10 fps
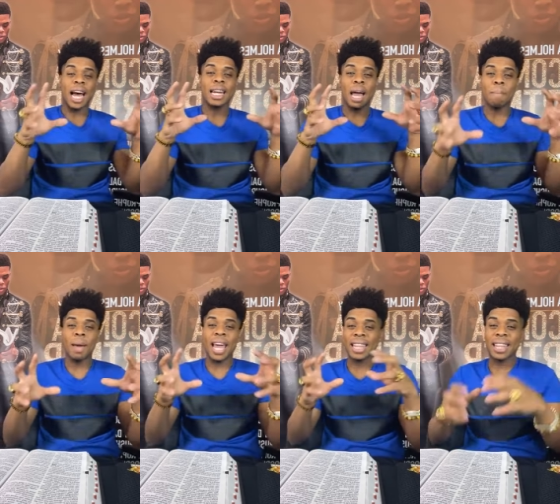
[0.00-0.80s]
not that
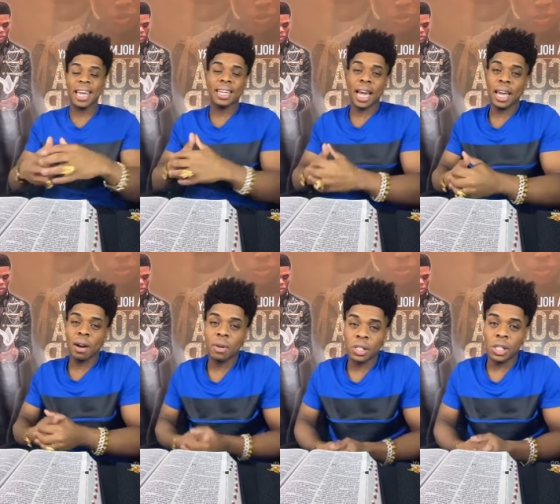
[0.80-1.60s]
man think that
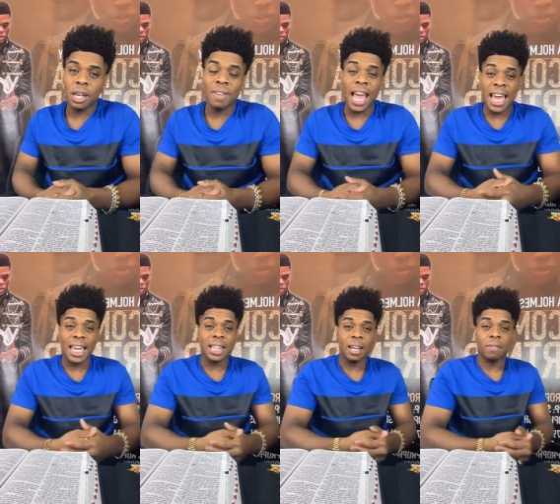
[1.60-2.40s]
he'll receive
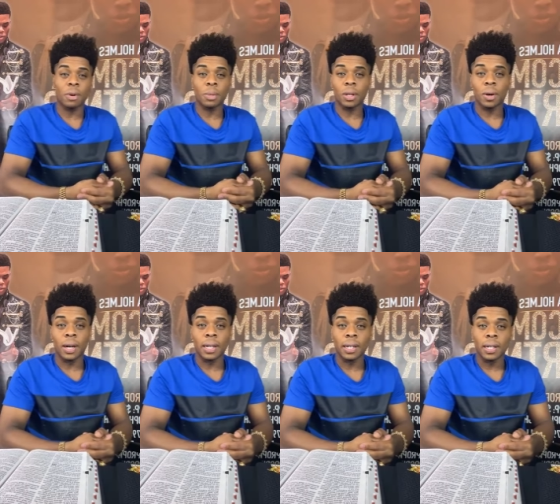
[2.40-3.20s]
anything from the Lord.